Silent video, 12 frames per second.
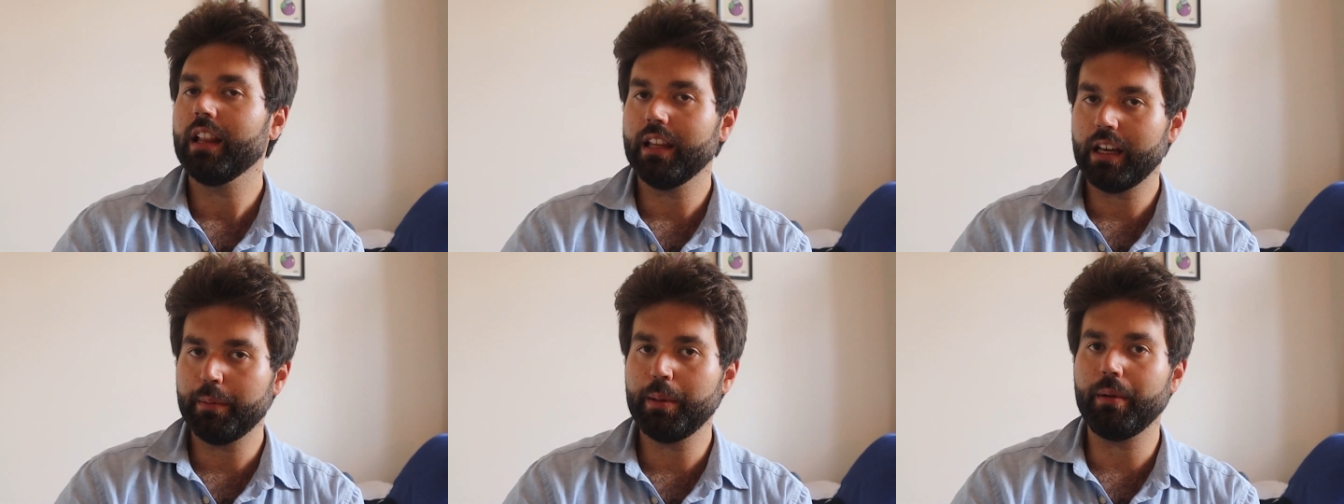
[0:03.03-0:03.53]
a
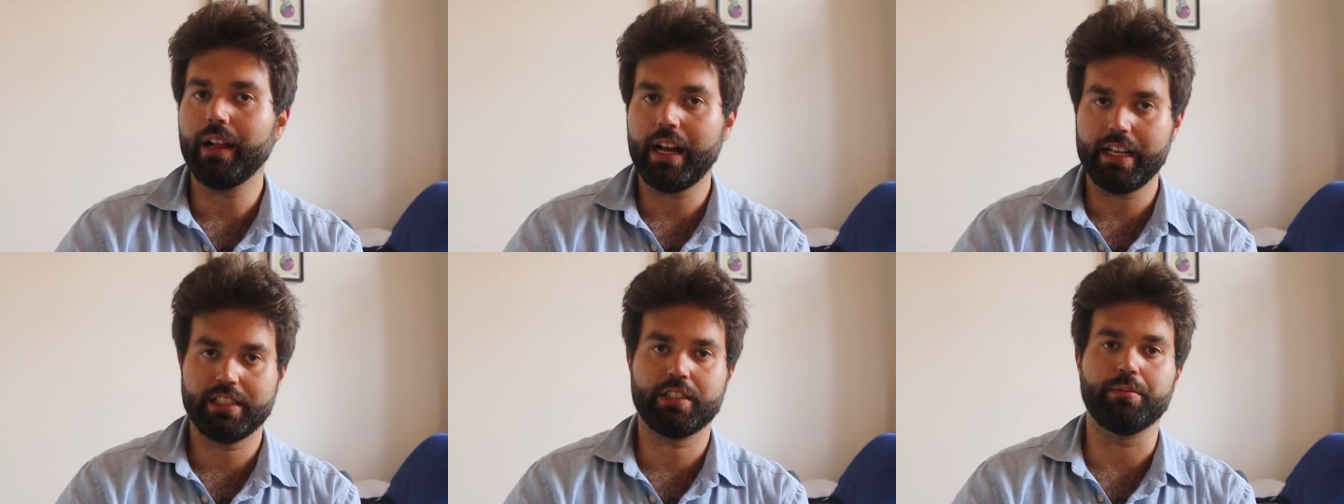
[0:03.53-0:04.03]
lot of people
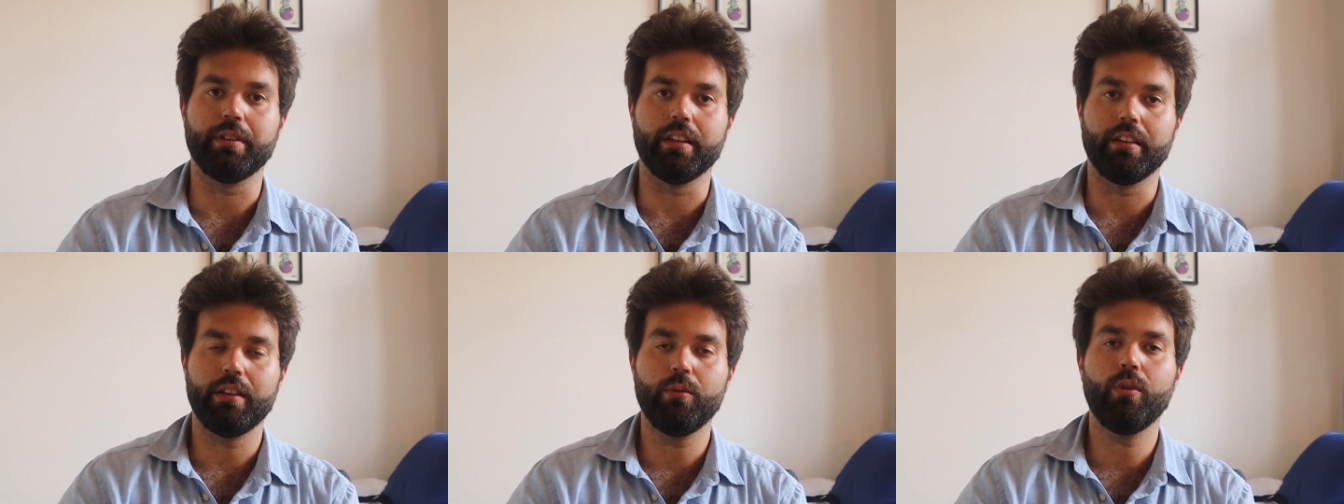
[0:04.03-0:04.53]
ask
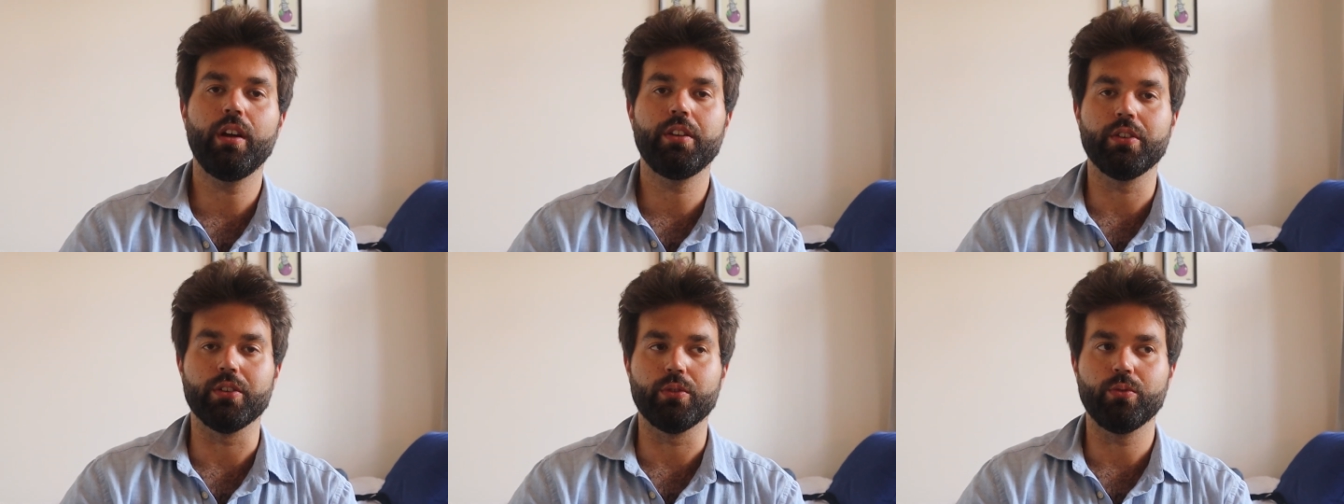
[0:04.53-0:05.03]
me, they
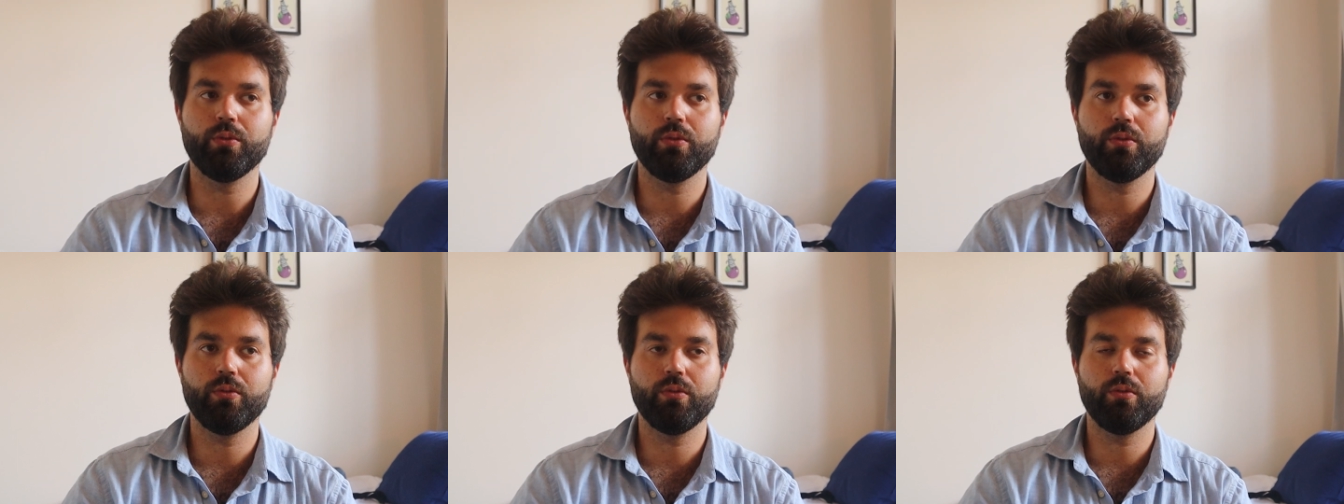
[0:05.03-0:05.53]
wonder
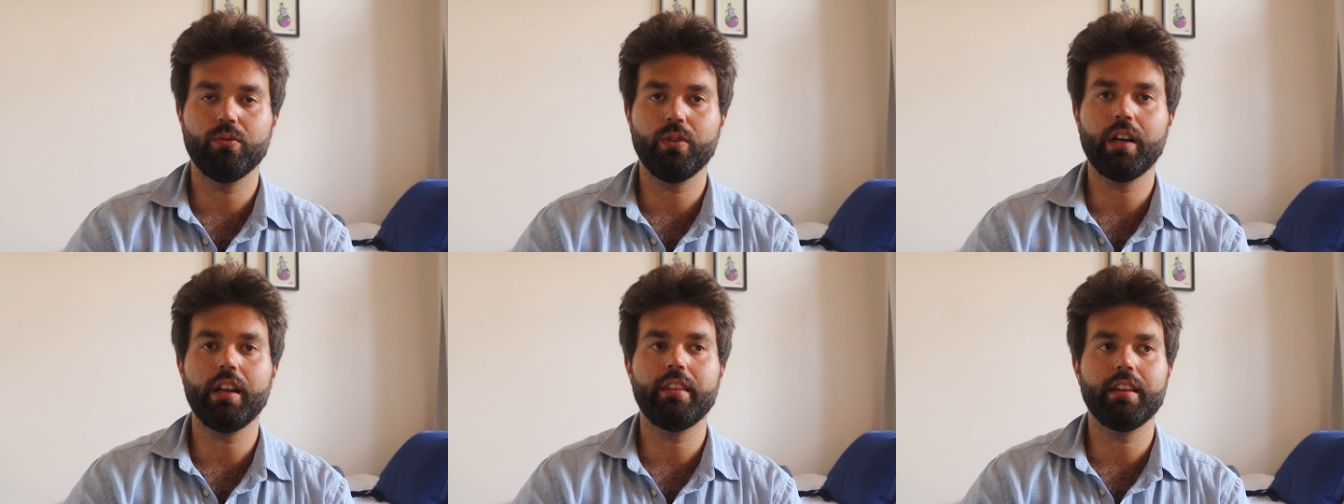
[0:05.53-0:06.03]

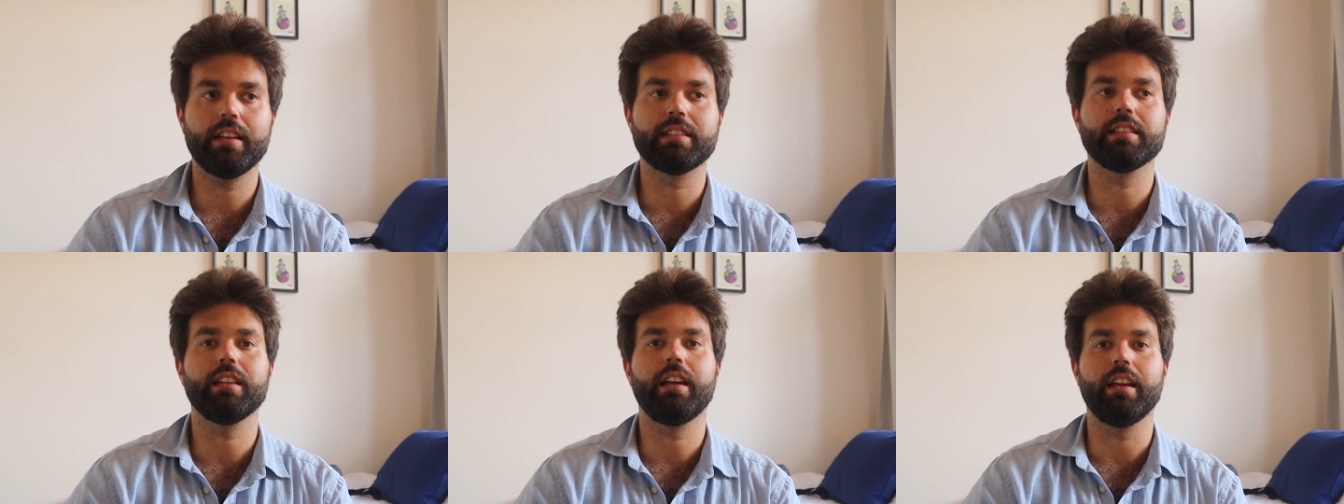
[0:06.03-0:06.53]
what I think
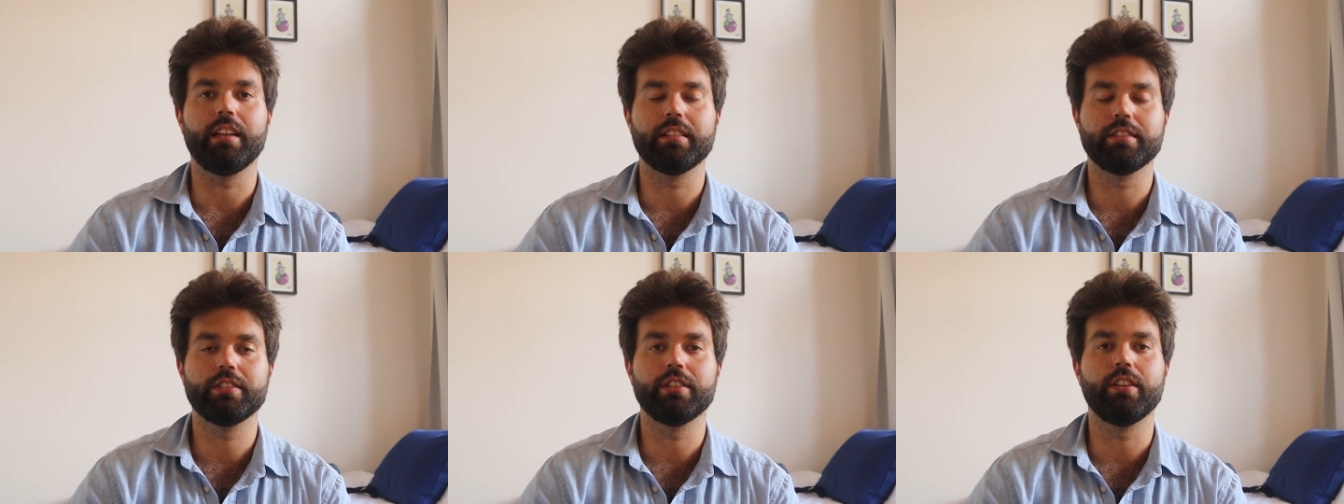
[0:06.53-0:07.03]
it's like
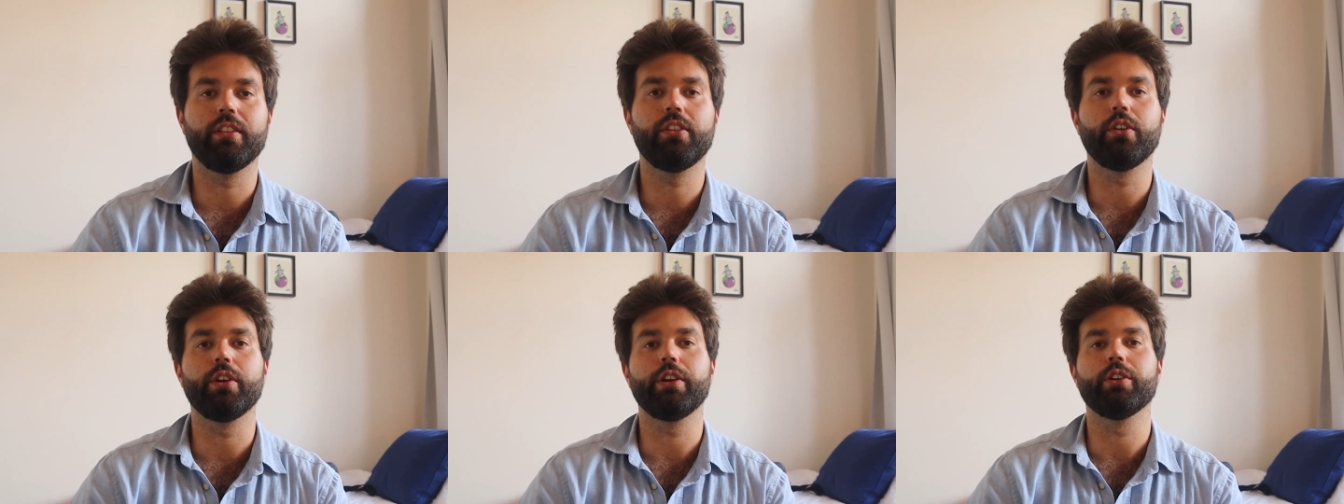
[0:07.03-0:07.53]
to turn
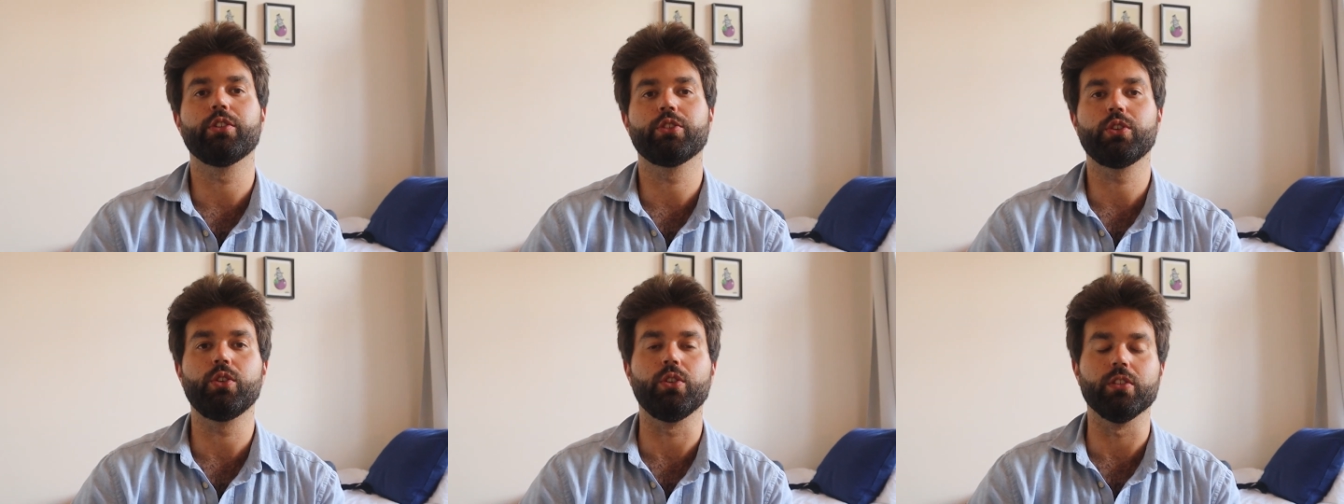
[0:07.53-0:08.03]
30
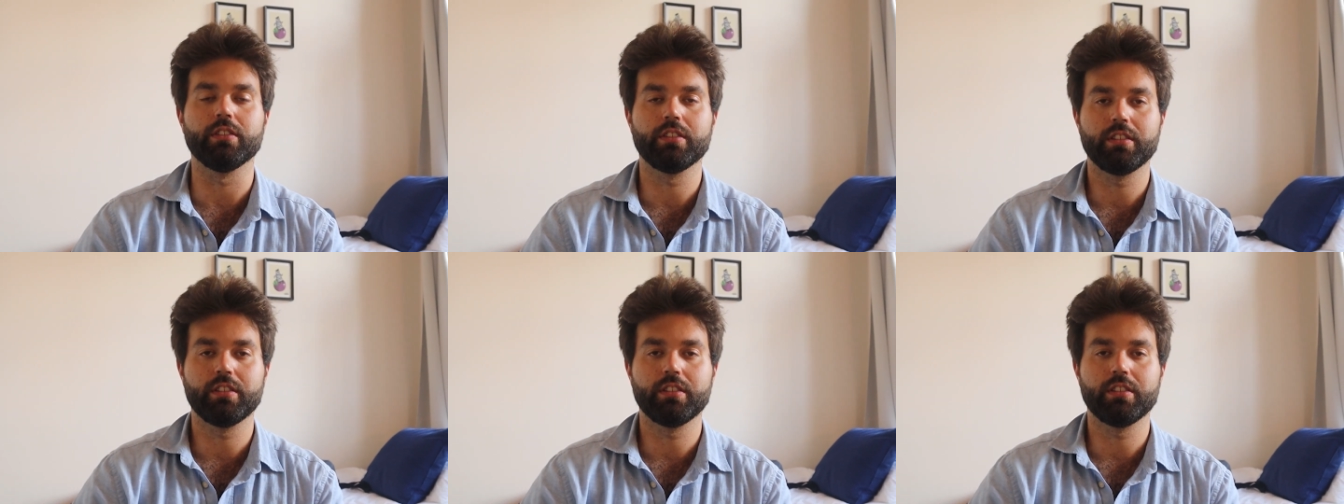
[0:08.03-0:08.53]
years old.
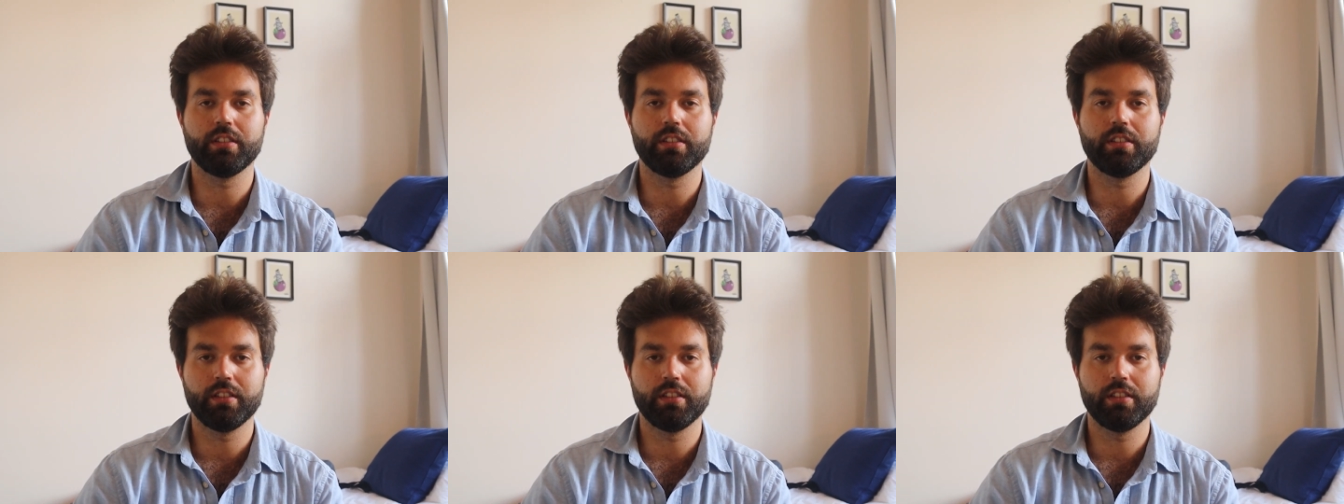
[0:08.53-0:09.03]
This is
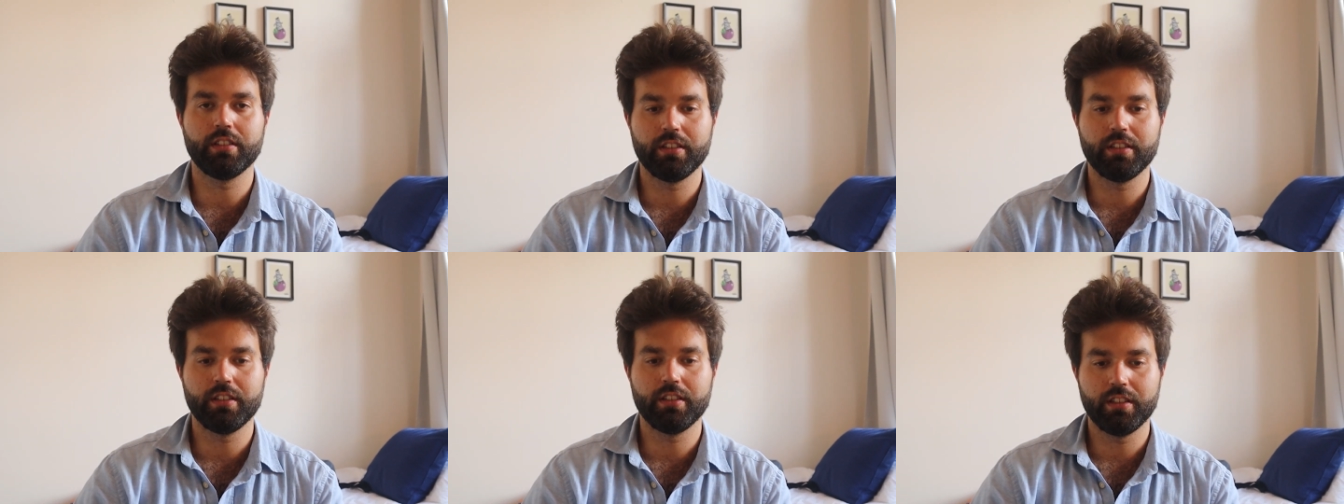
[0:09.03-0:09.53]
what it's
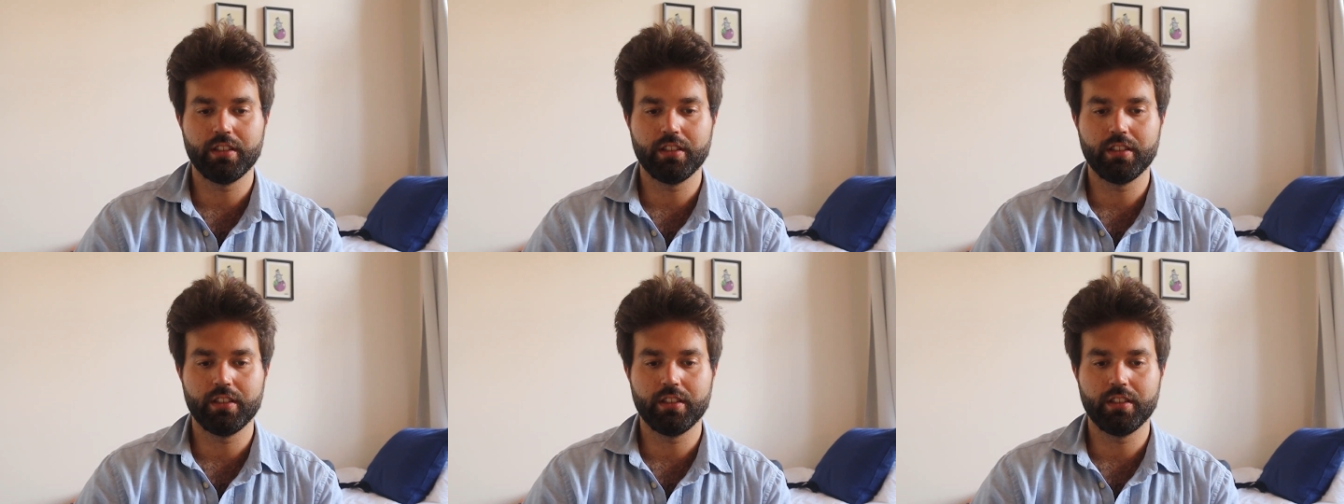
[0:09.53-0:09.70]
like.